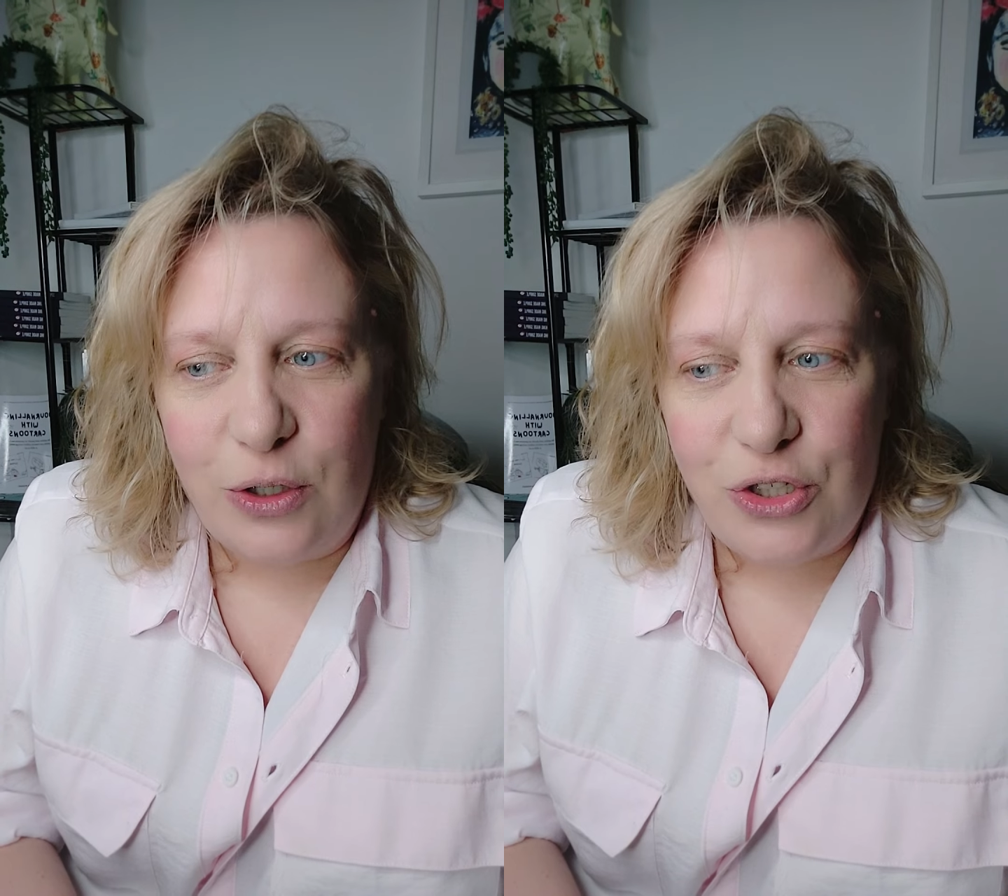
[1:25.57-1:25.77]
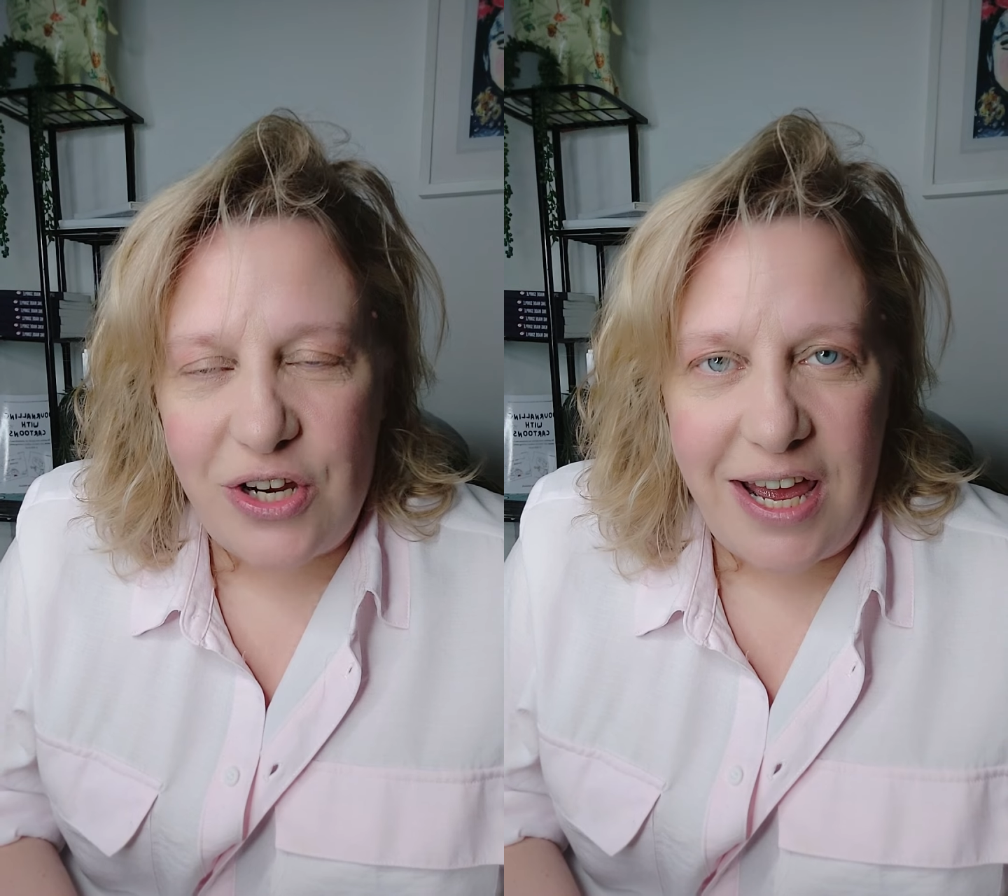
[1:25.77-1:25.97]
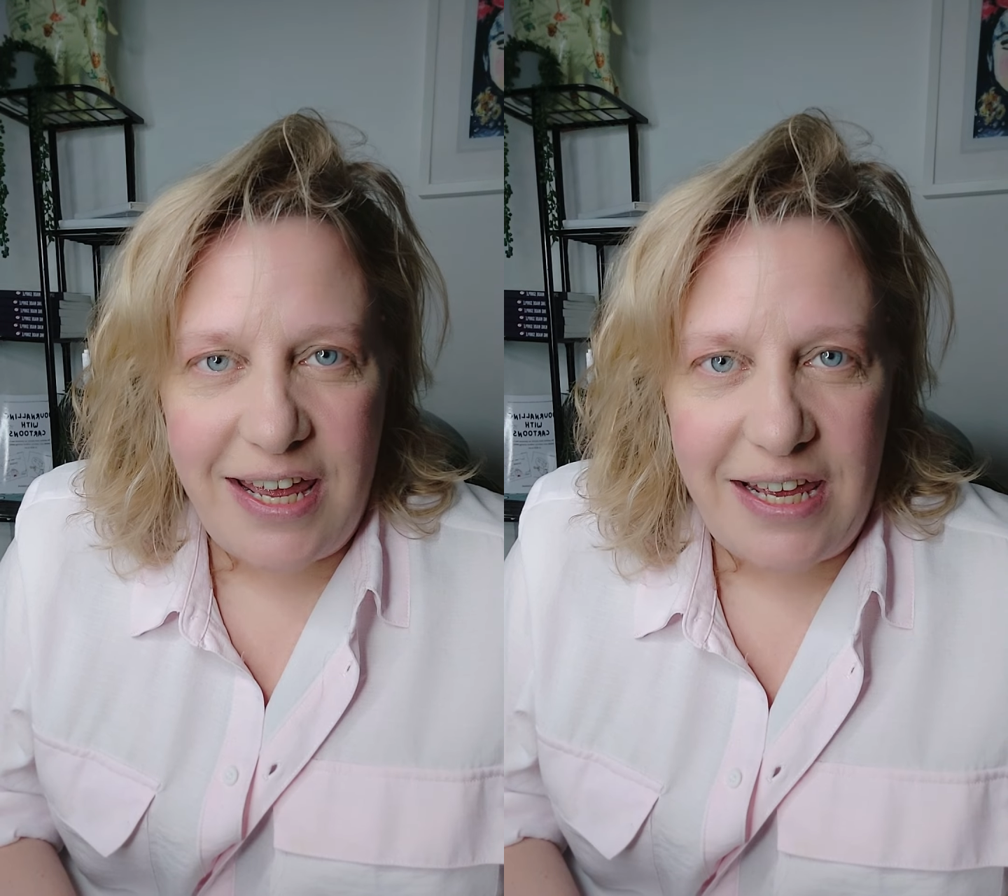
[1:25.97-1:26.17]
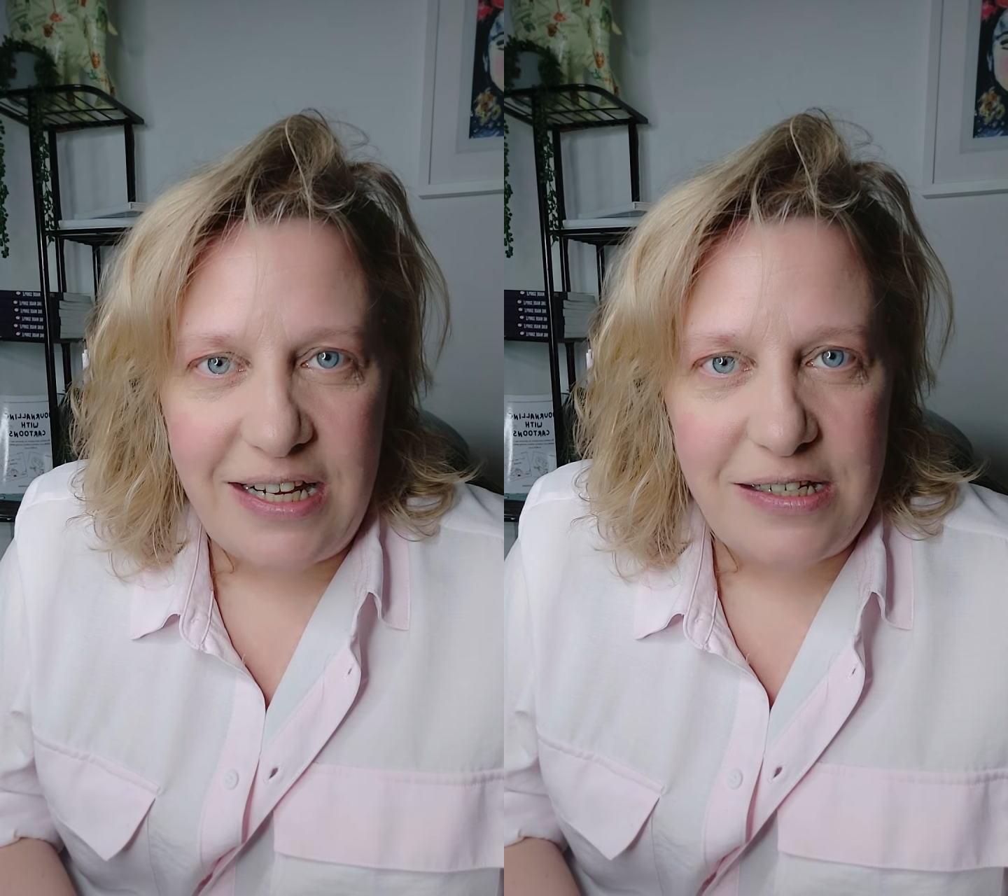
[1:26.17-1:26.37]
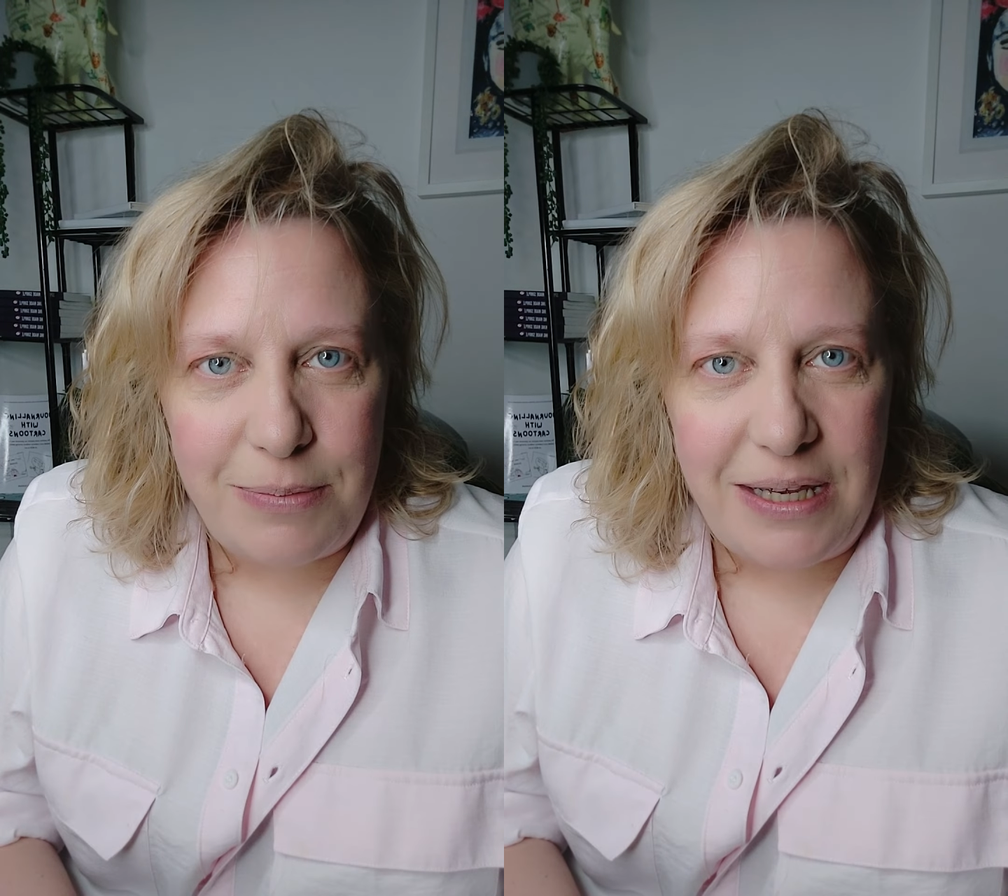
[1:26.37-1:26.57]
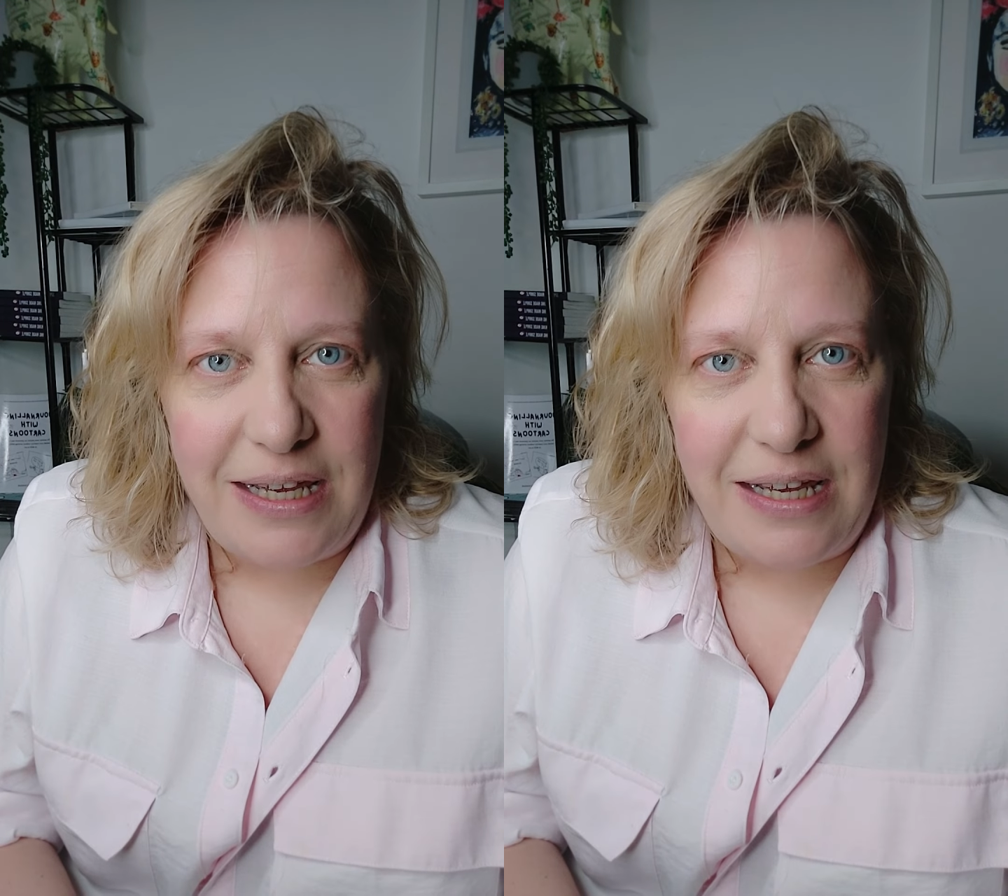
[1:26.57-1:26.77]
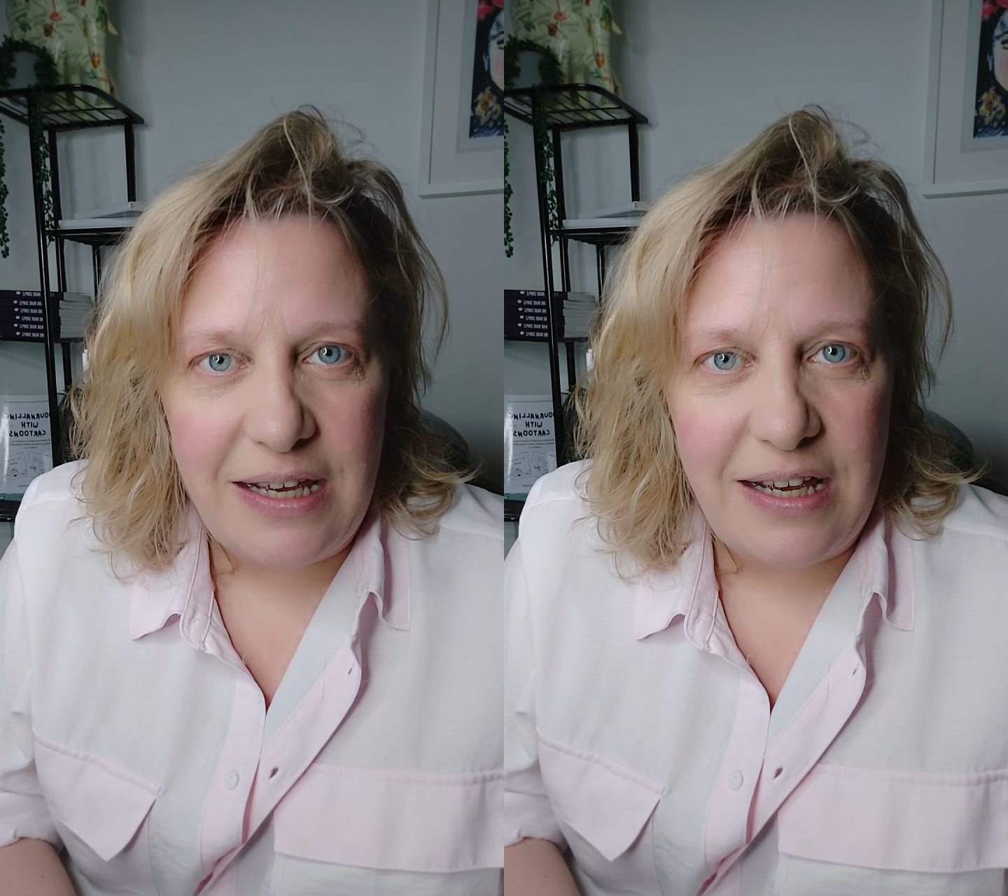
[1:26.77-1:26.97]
or trying to be,